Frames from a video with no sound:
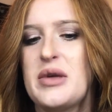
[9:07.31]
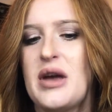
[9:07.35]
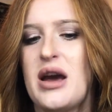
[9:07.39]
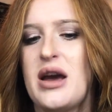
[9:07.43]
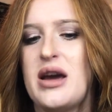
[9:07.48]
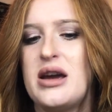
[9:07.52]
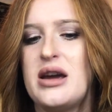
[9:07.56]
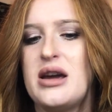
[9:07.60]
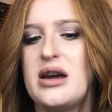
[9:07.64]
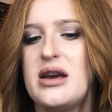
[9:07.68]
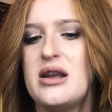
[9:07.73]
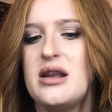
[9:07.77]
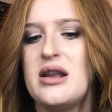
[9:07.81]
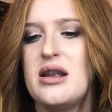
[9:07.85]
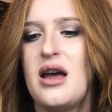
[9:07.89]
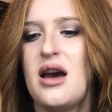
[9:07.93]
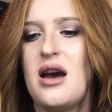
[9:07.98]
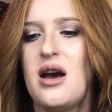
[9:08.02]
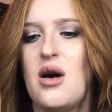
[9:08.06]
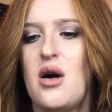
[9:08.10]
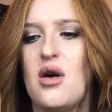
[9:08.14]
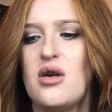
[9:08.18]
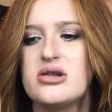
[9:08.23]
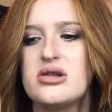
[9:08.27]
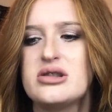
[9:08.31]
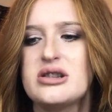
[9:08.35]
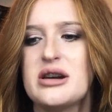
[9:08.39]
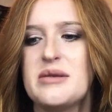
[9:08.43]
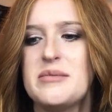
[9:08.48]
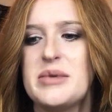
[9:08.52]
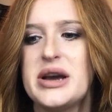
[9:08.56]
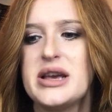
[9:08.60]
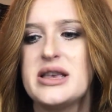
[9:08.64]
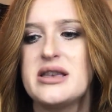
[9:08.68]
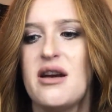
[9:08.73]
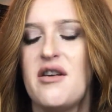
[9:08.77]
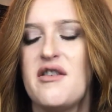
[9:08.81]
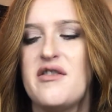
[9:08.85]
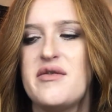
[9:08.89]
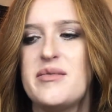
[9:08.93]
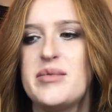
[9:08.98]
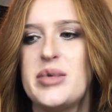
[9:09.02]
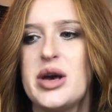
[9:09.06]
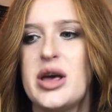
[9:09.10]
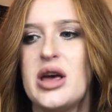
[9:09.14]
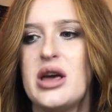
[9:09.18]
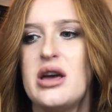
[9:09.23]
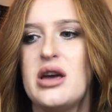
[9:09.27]
I not alter myself,
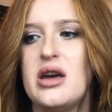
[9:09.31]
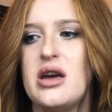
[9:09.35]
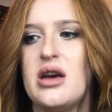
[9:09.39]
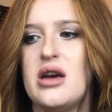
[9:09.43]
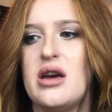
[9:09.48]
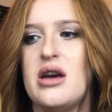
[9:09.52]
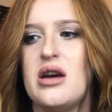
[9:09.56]
but